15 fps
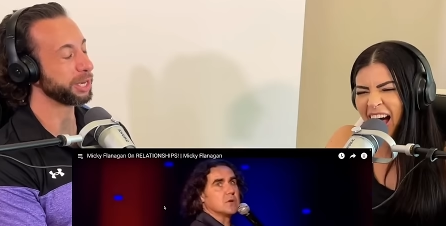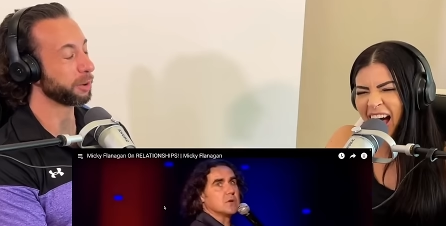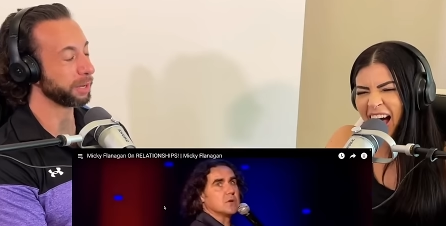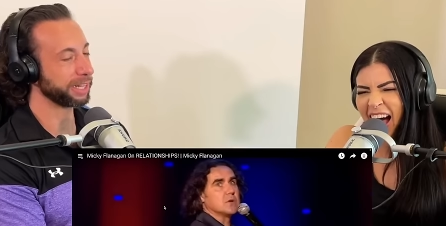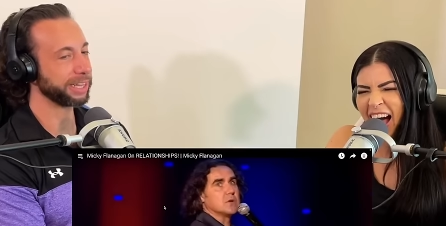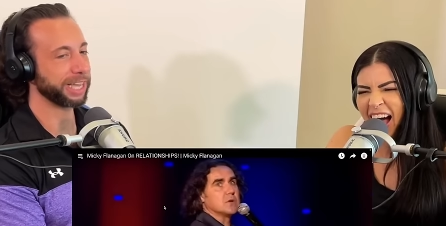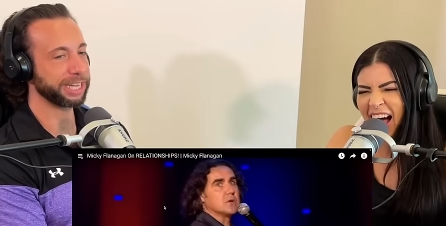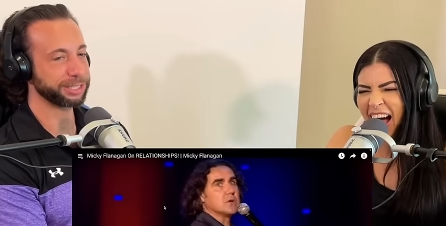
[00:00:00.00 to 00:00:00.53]

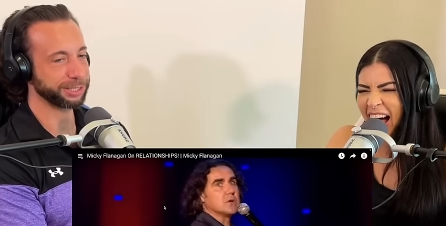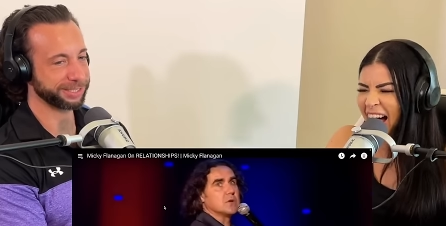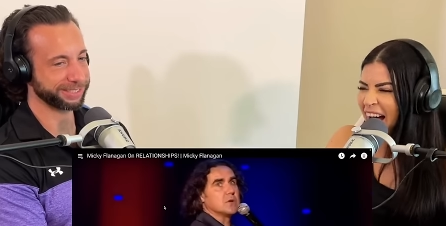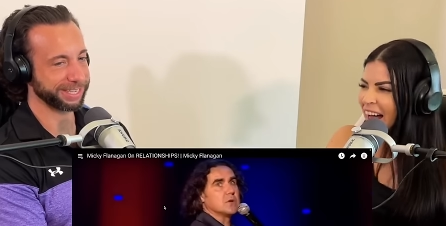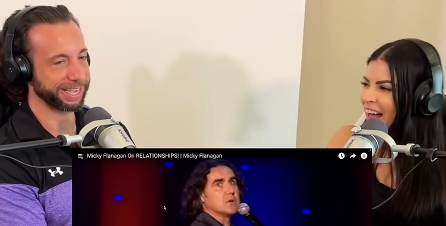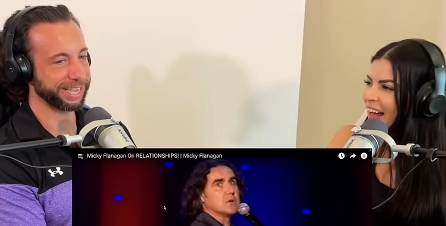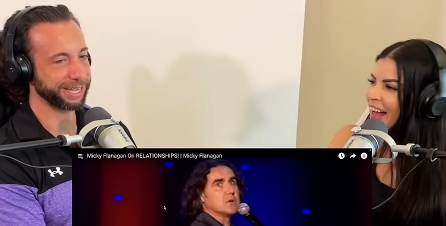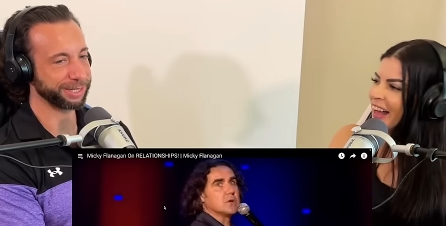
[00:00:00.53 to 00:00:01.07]
Speaker 1: Unknowingly, I
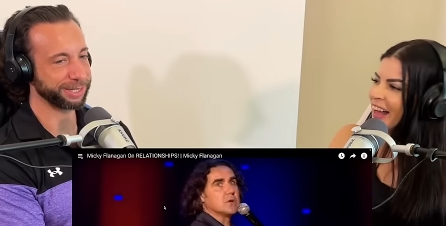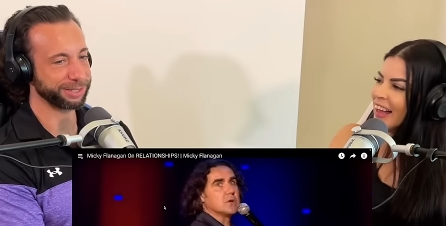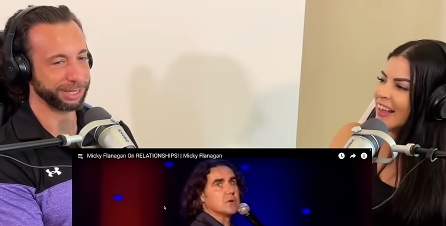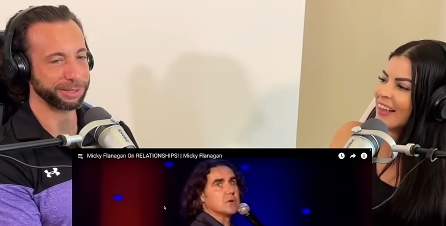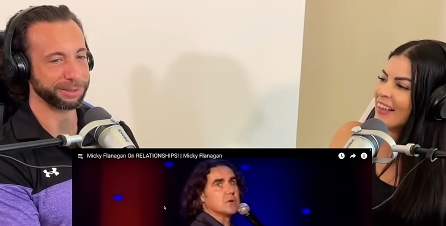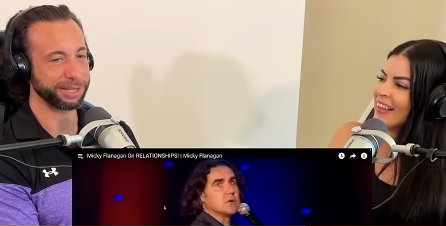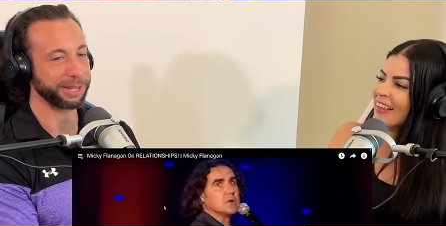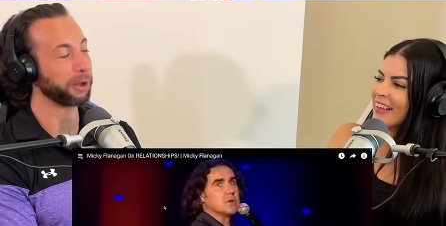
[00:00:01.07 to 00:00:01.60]
should say,
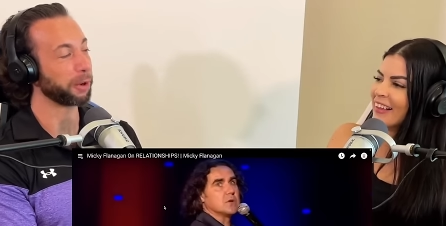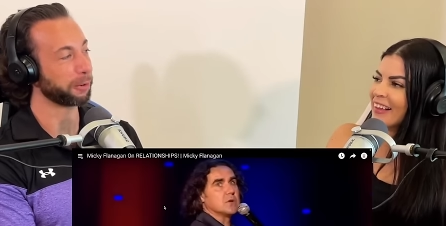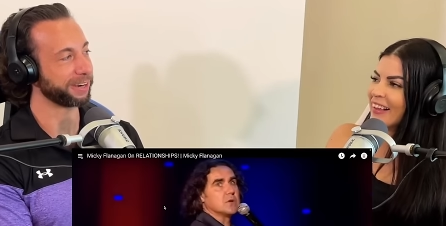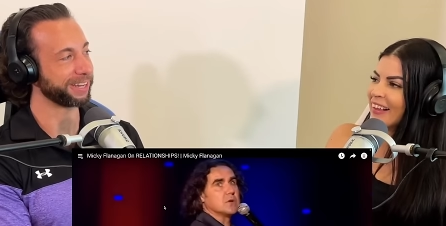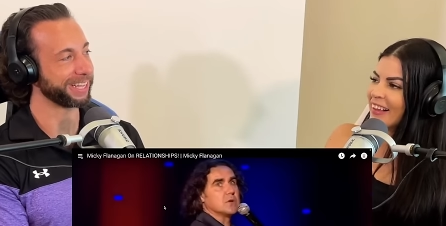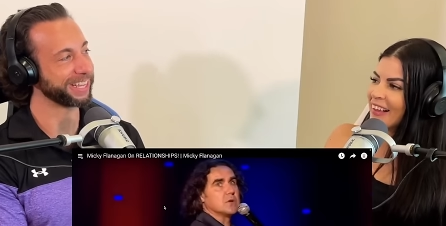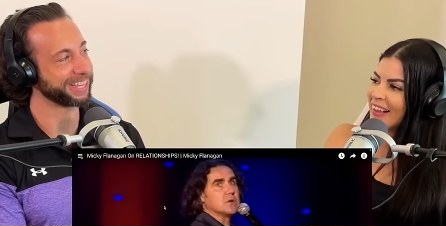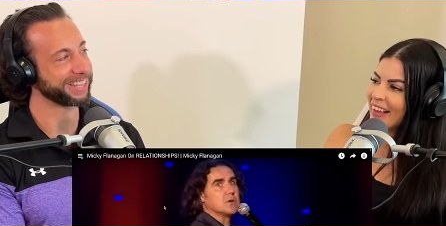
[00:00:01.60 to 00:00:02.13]
to you, it
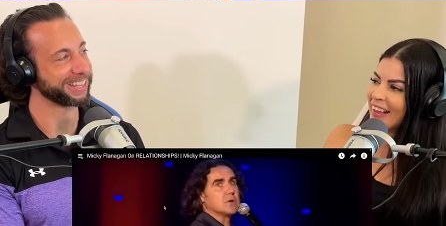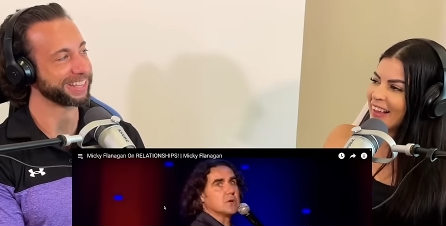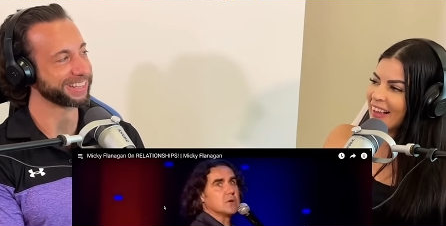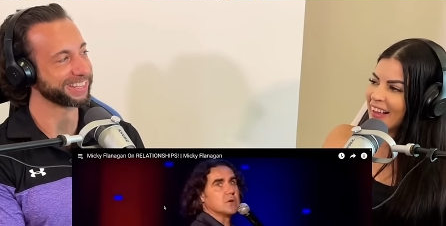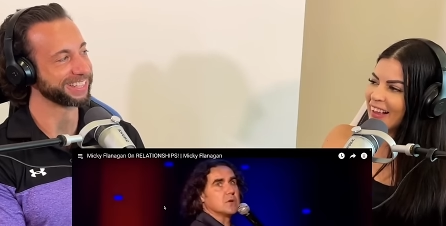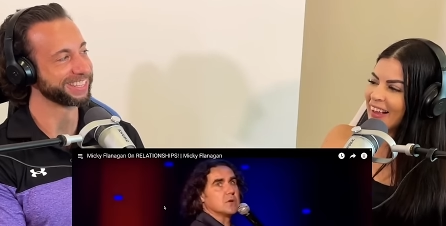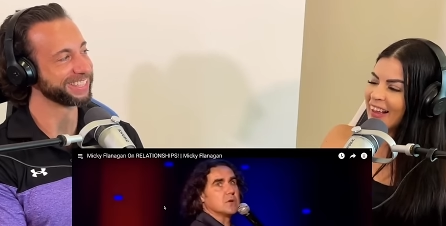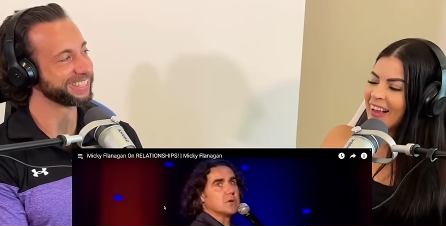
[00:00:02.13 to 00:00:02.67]
already
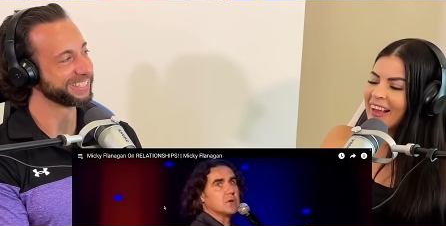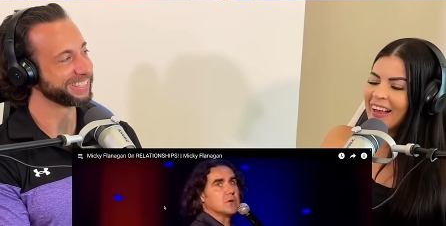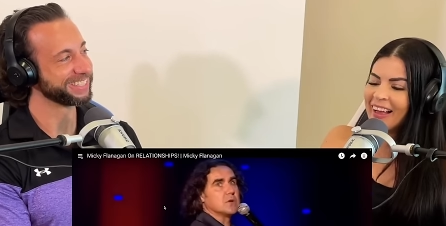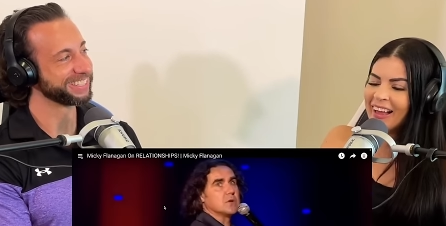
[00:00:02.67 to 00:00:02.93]
is.